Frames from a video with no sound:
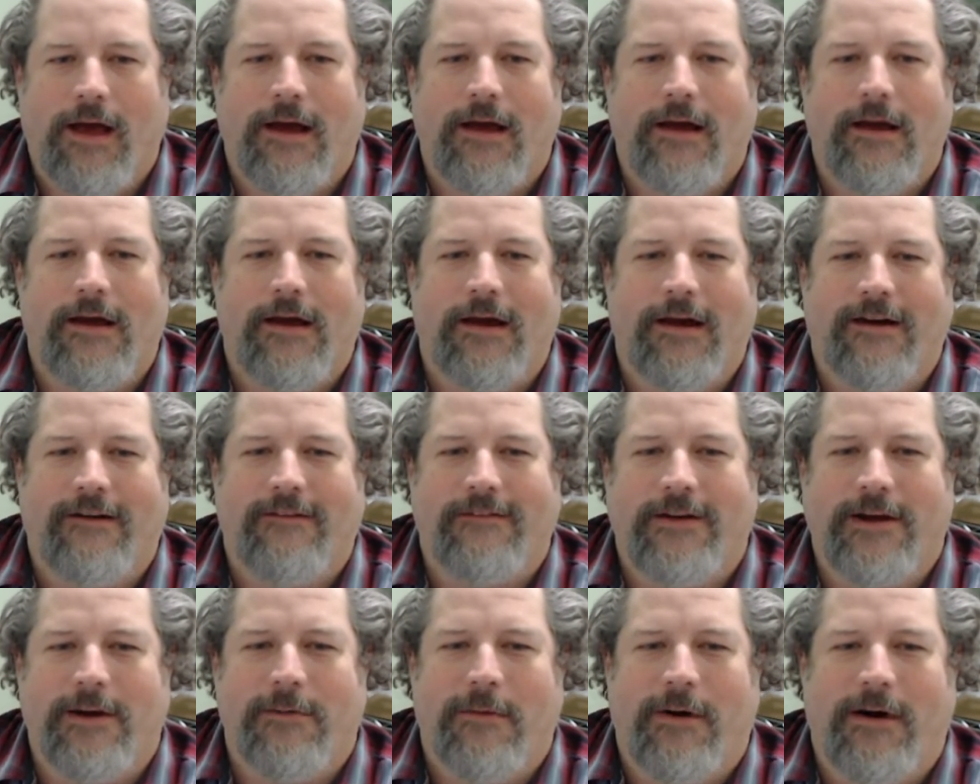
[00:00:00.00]
Oh,
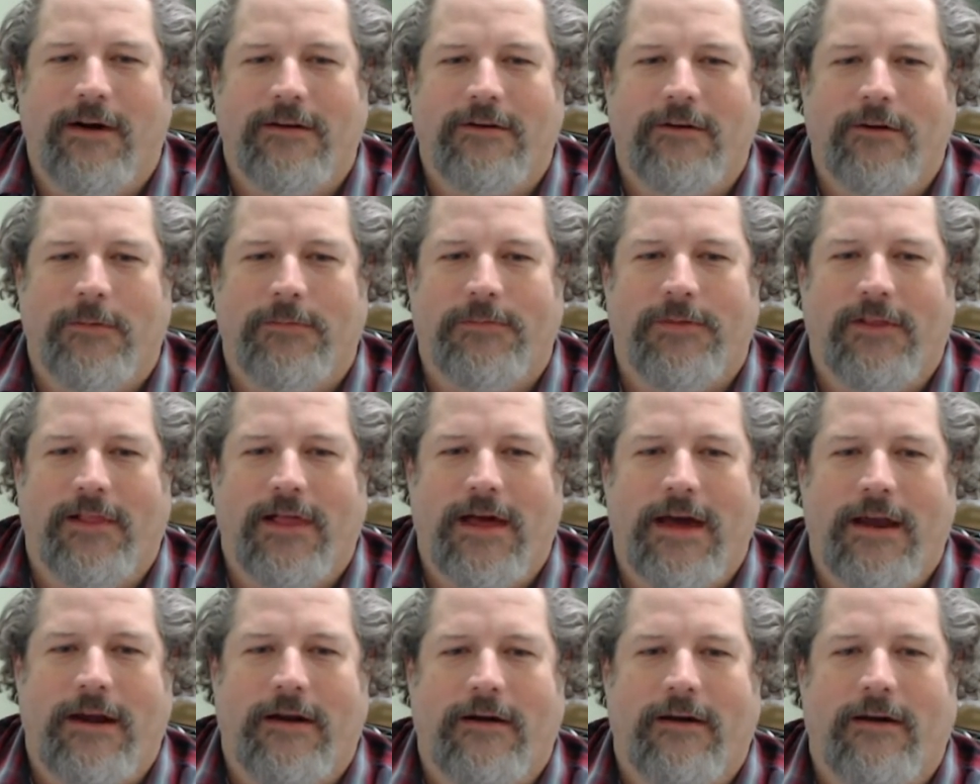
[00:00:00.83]
come on, go up the
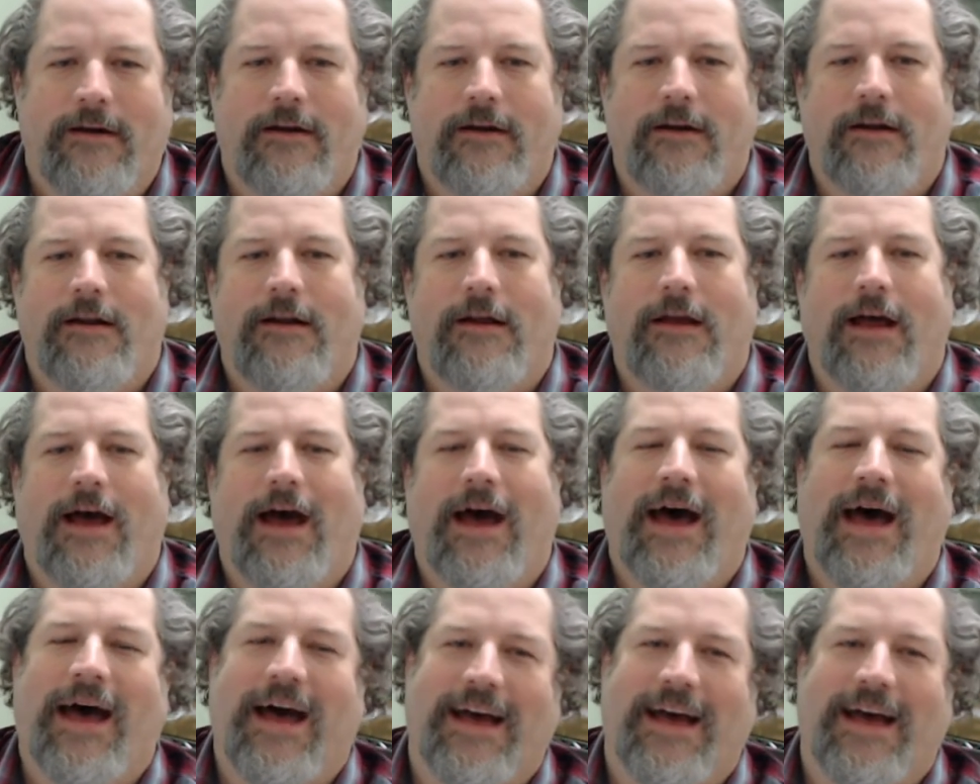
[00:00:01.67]
ladder. Ah!